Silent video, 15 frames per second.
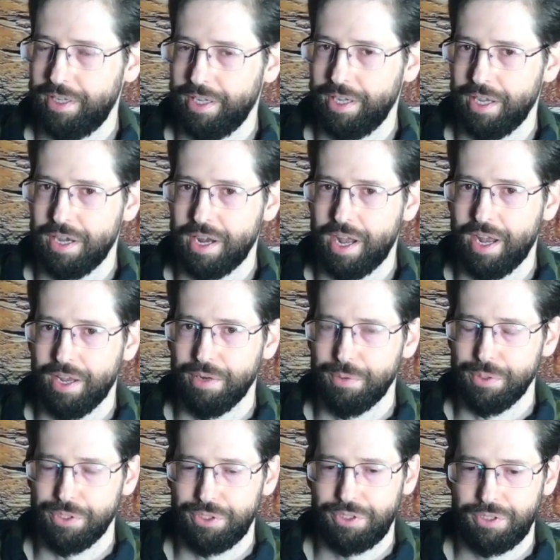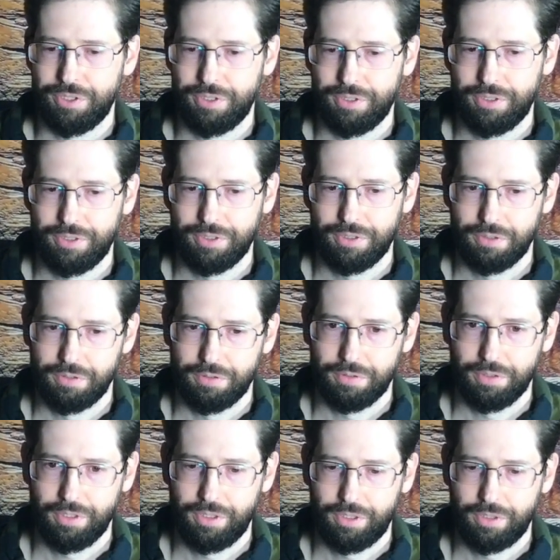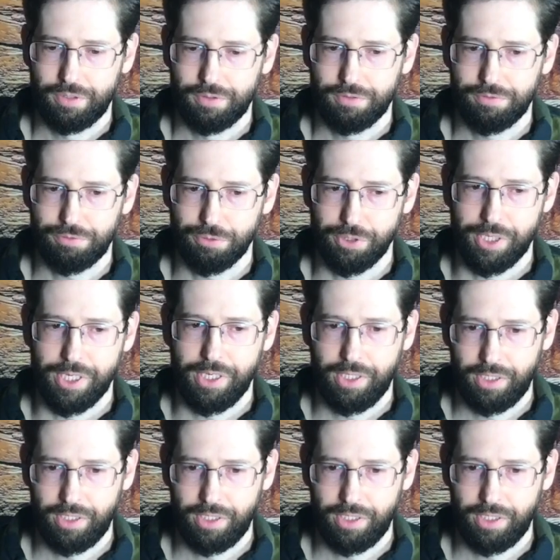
and I was free